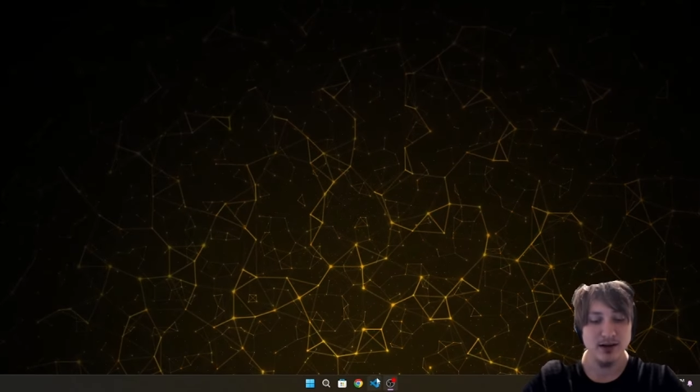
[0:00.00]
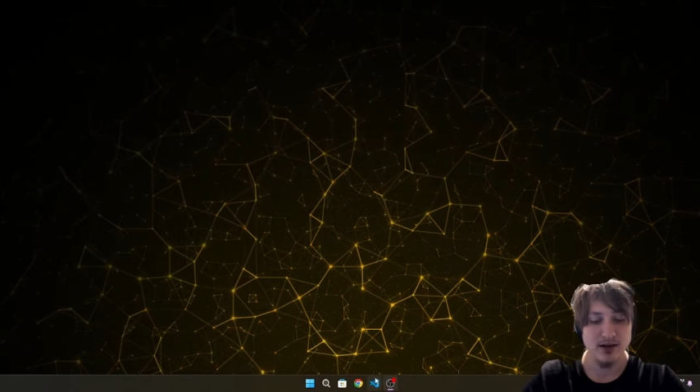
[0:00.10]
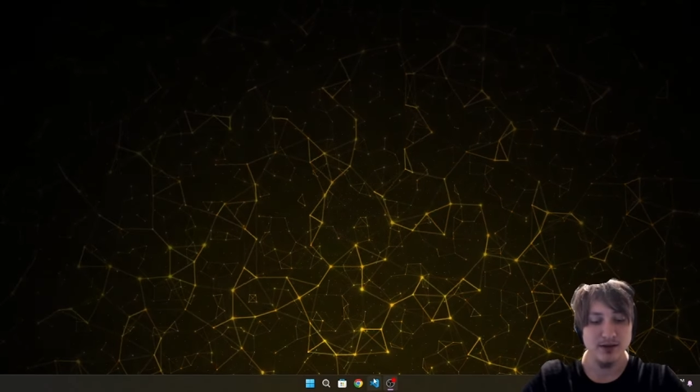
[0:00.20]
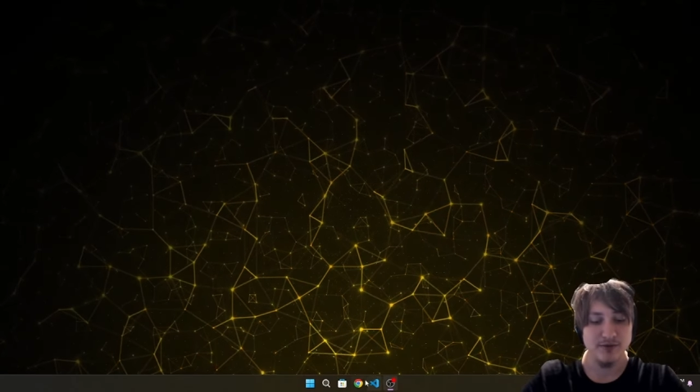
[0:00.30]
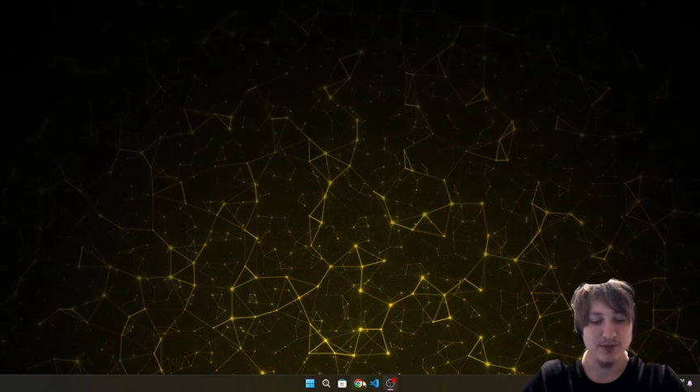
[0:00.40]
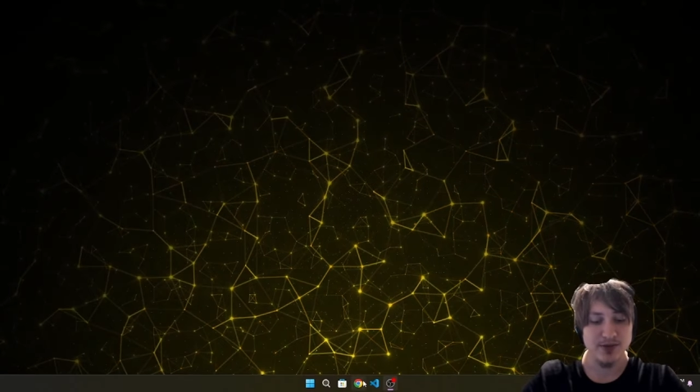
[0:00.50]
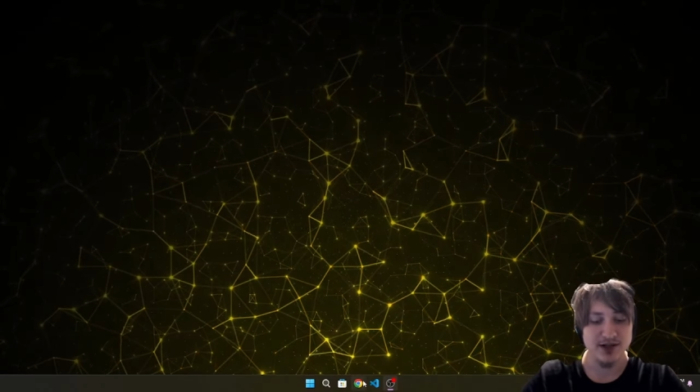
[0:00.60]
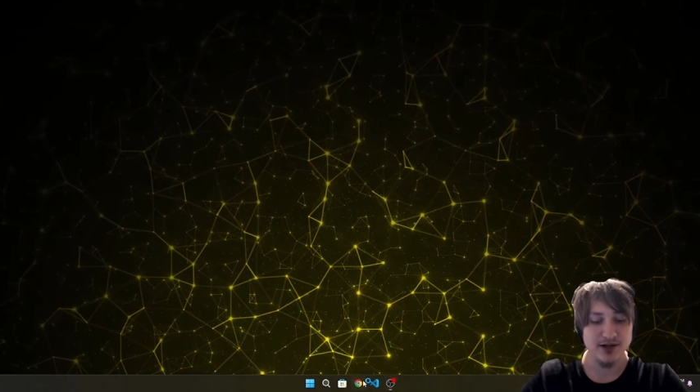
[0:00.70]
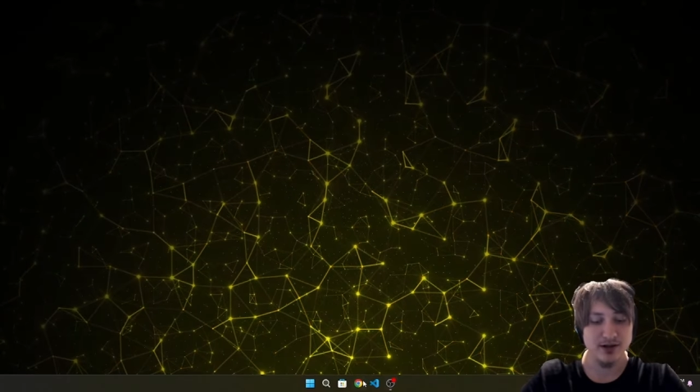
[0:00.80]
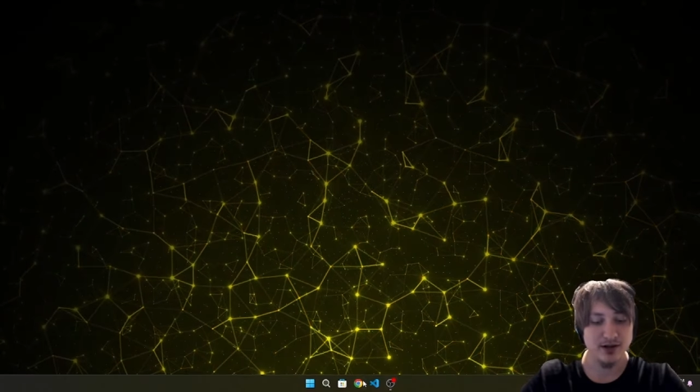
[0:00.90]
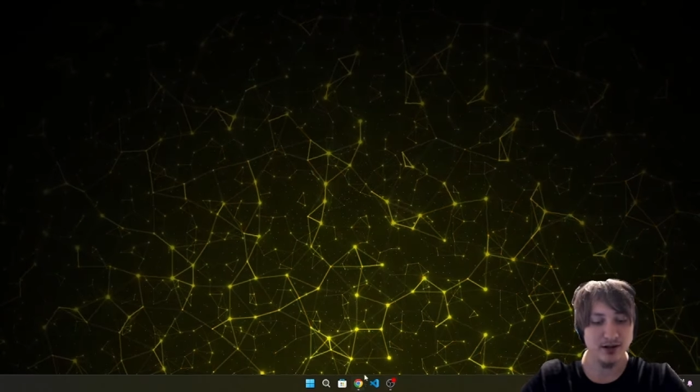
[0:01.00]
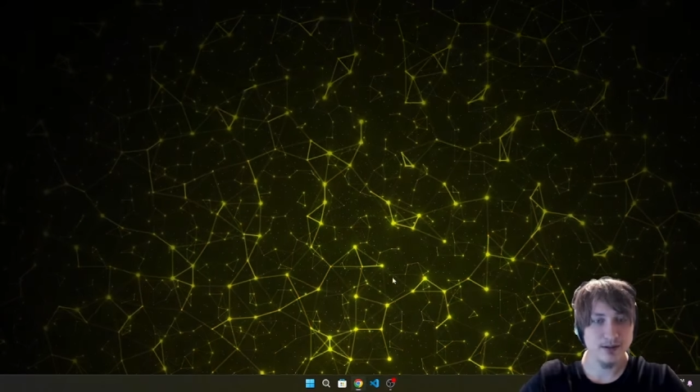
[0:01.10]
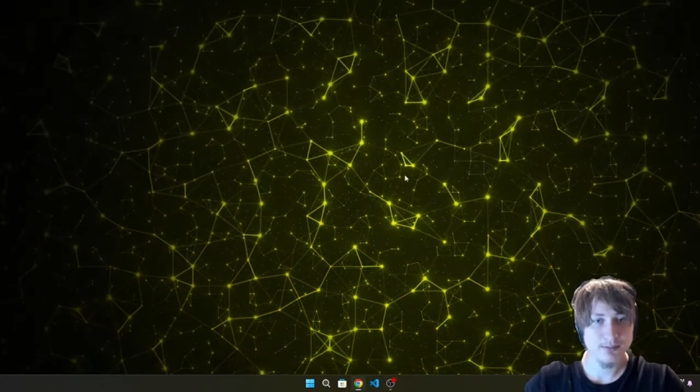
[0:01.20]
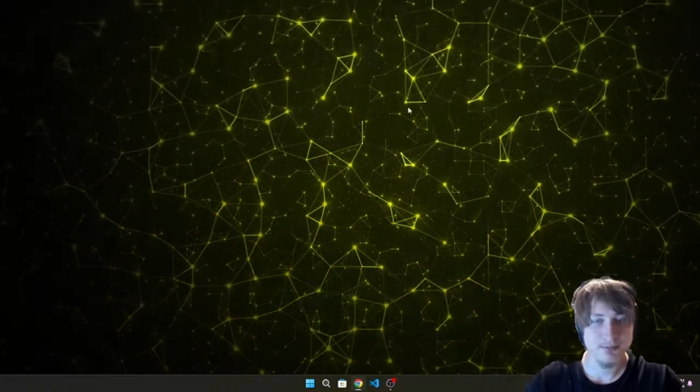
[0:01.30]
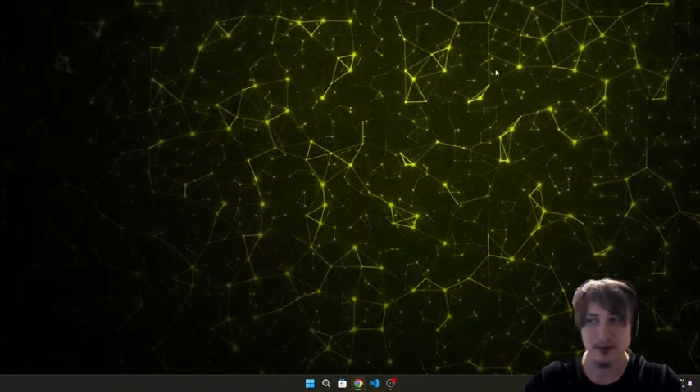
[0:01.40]
Uh, from here,
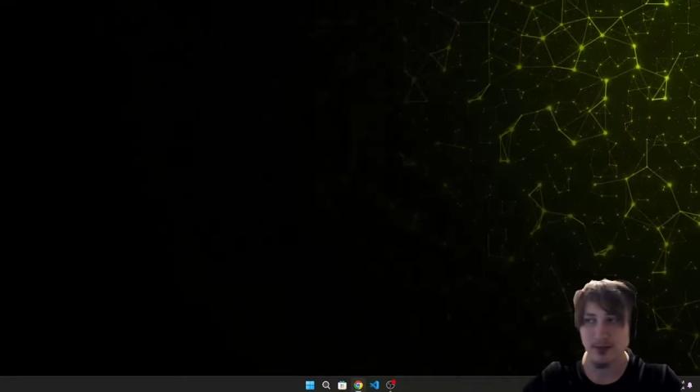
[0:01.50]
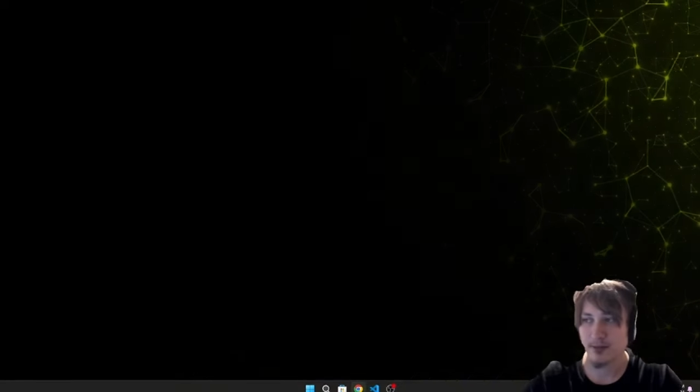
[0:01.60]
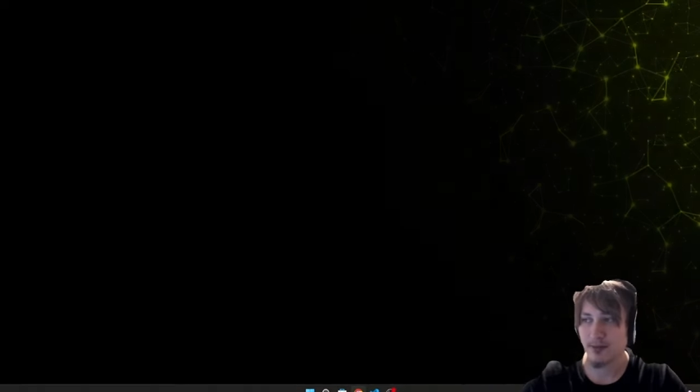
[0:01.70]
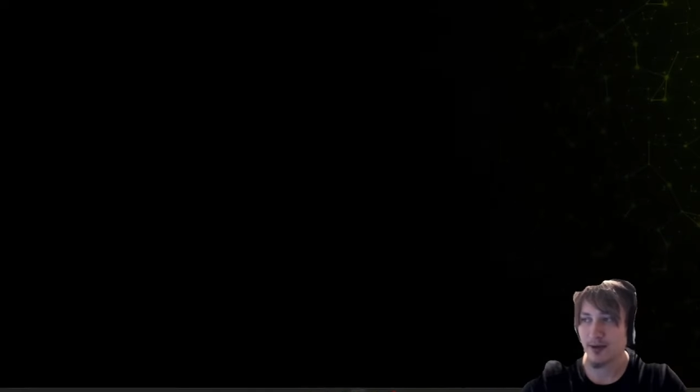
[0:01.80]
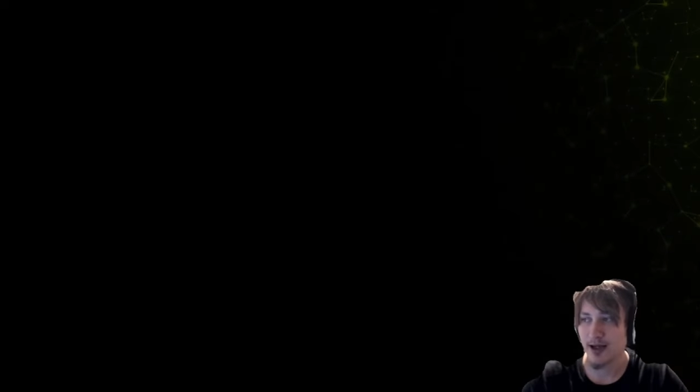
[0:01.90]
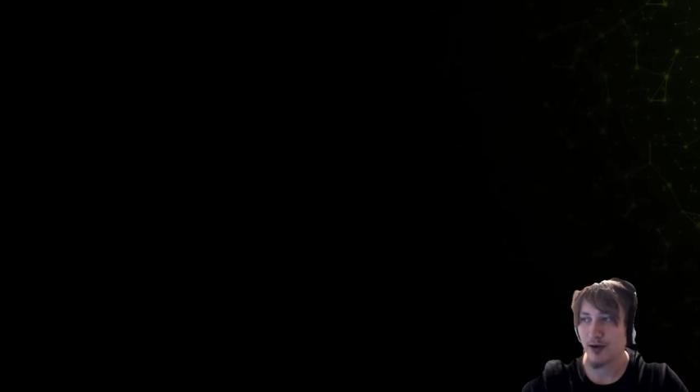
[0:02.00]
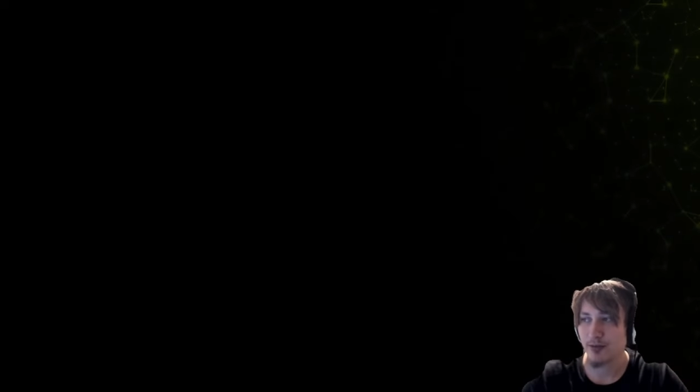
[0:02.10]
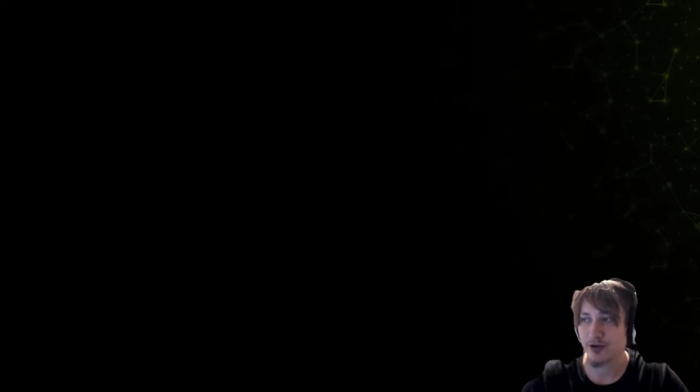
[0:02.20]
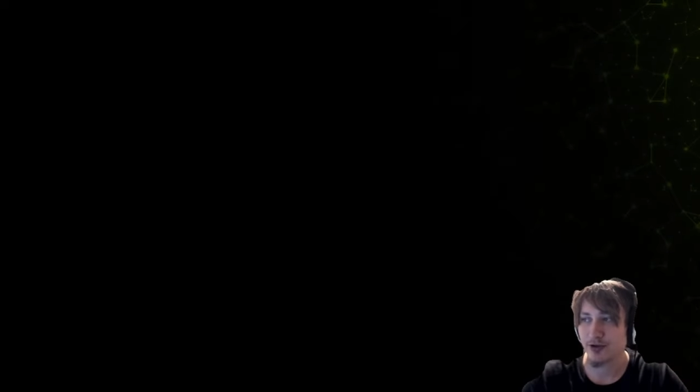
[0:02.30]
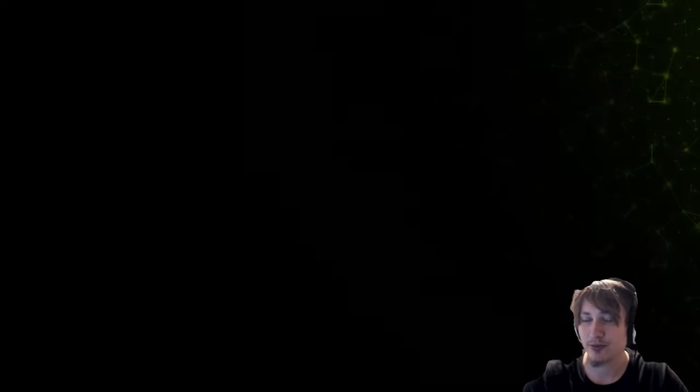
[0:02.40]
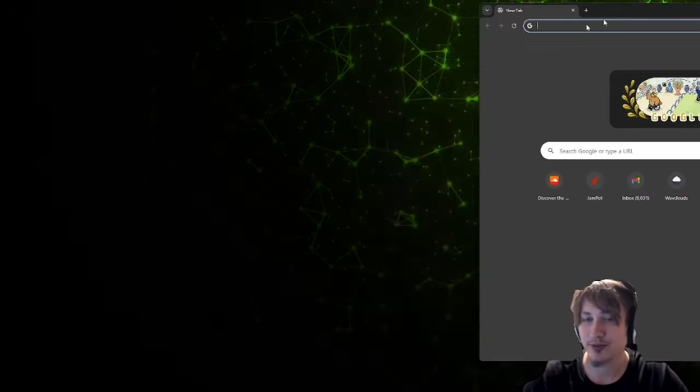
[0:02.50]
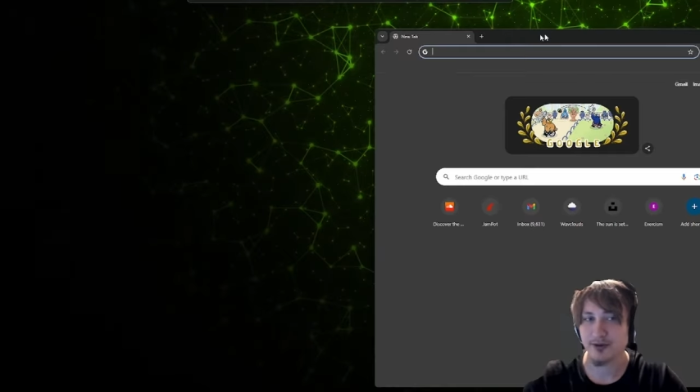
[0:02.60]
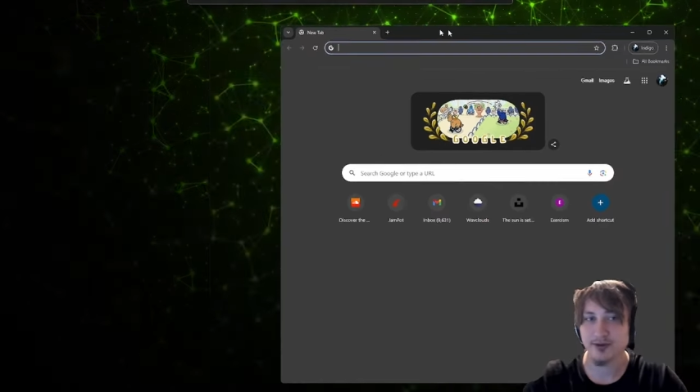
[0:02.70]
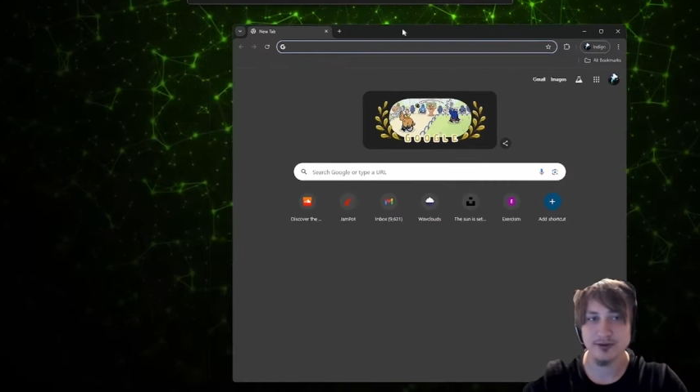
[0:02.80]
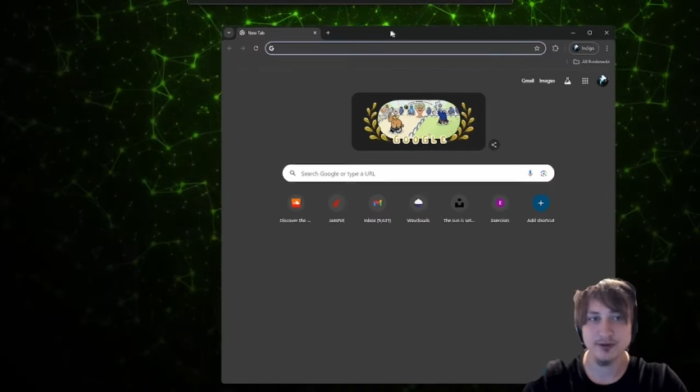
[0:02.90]
now I'm just open
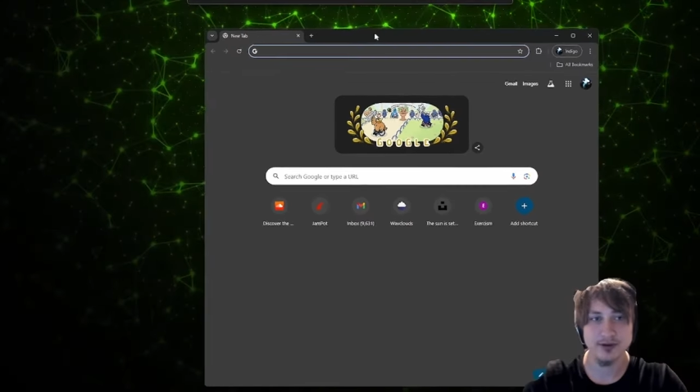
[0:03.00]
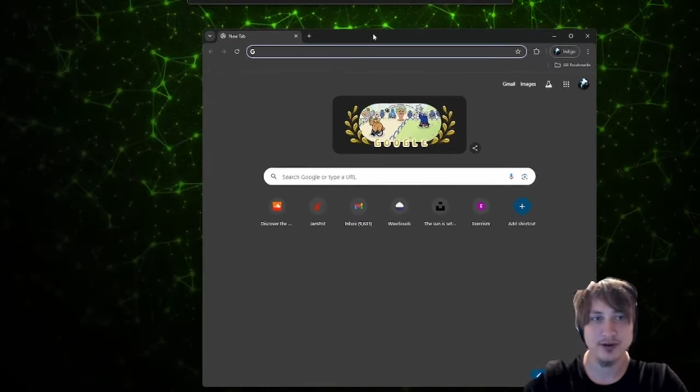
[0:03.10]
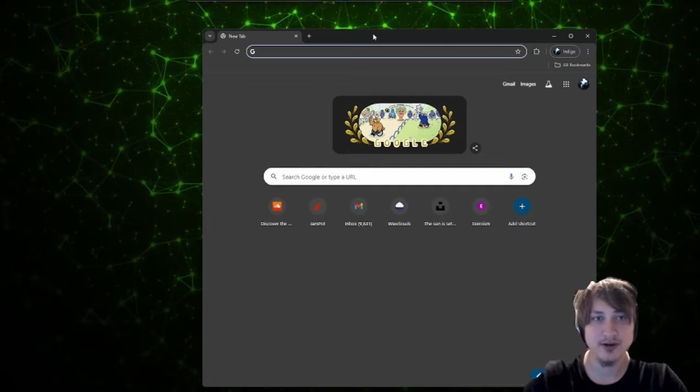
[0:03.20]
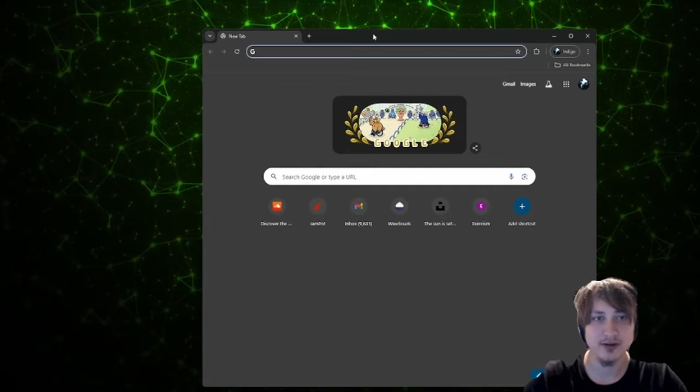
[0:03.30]
to